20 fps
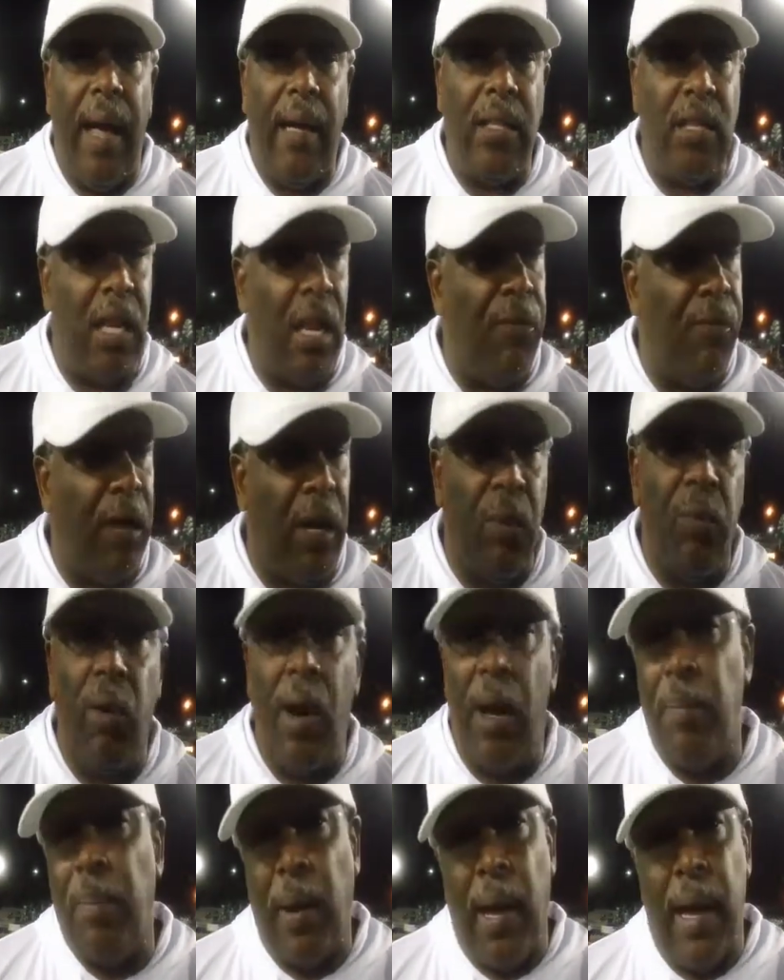and see if we can
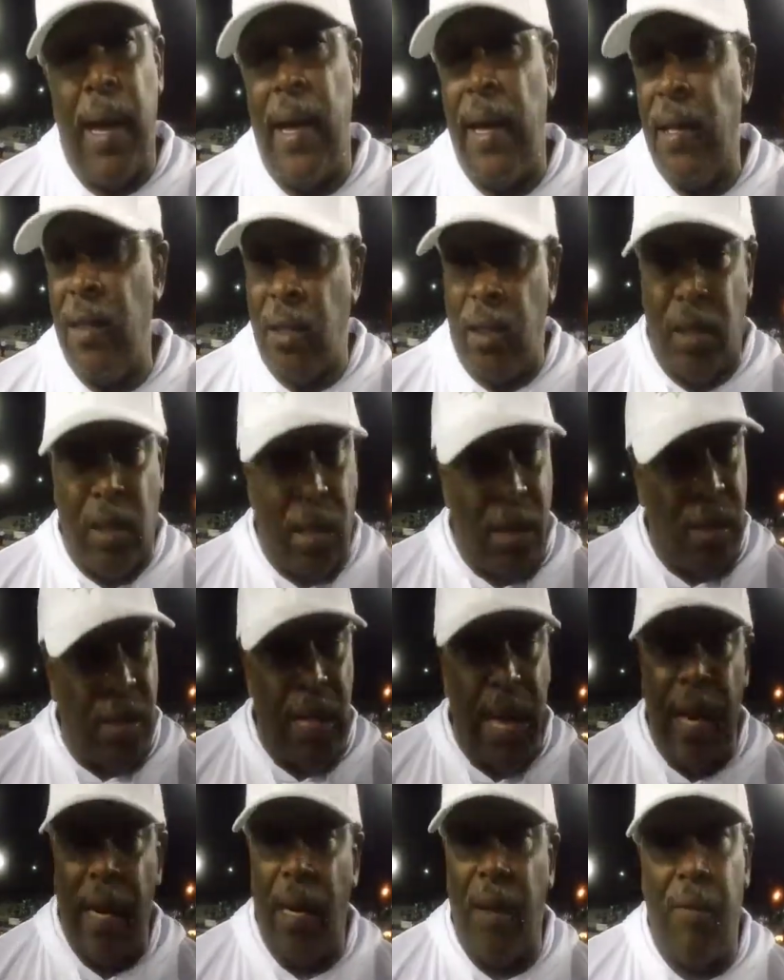run plays
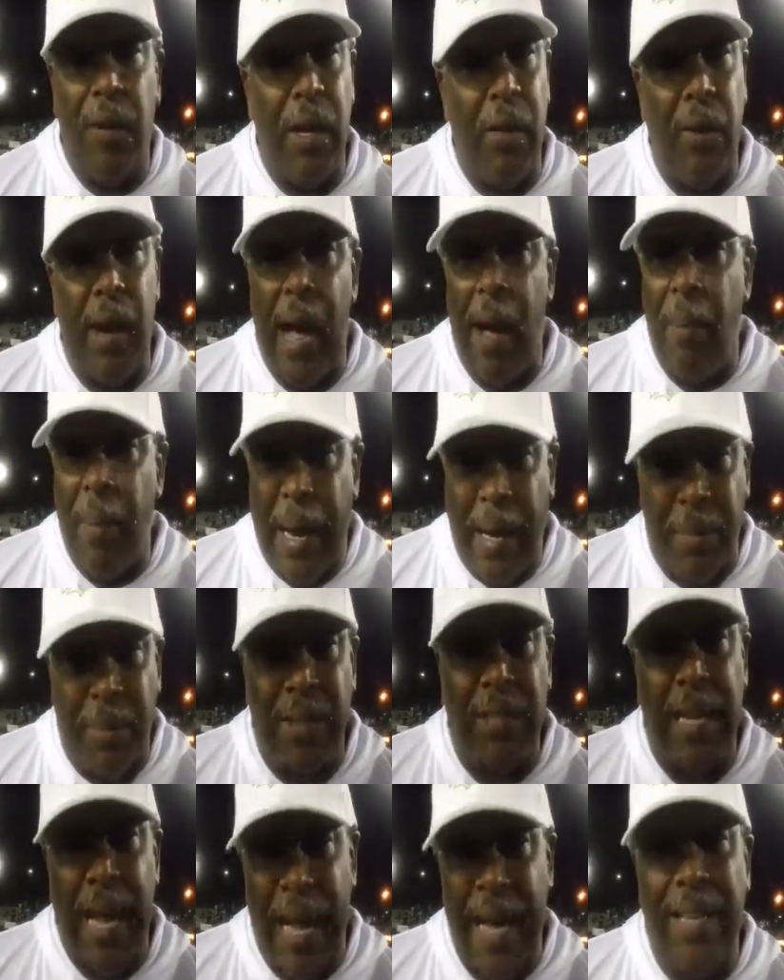consecutively without making
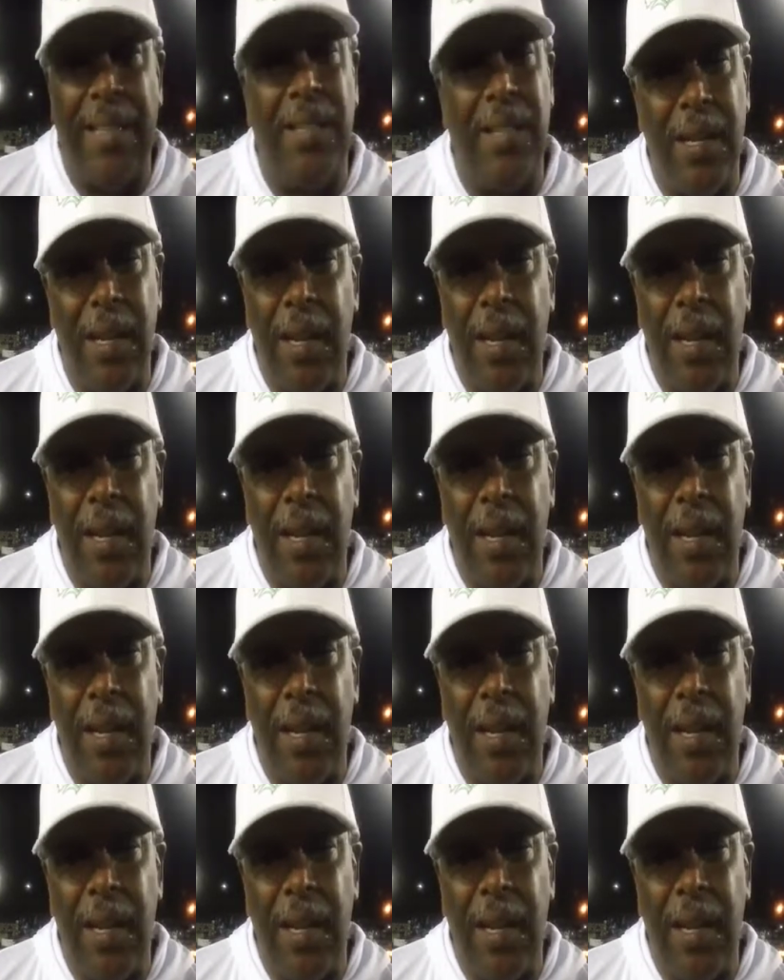mistakes.